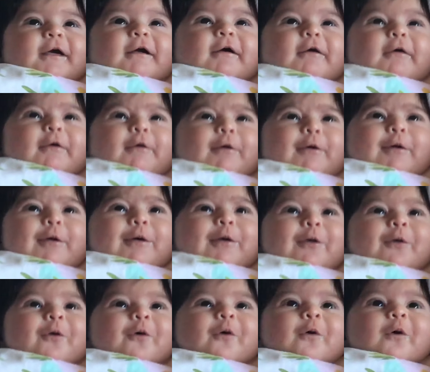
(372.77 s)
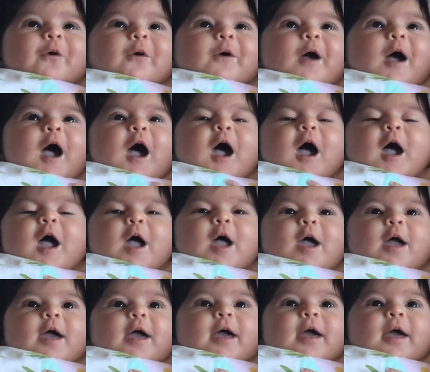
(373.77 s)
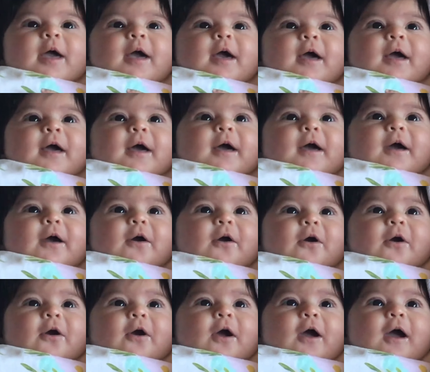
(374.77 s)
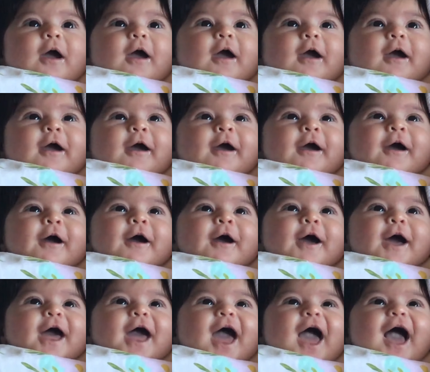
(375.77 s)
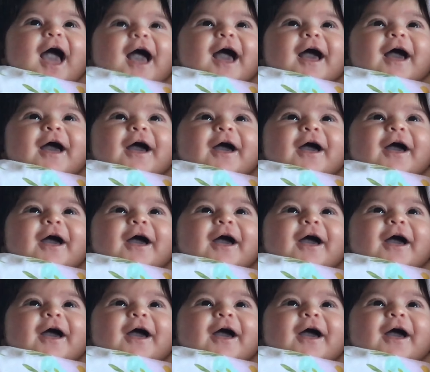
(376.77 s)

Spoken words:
like a swing set, a bouncer, bassinet. I mean, those are just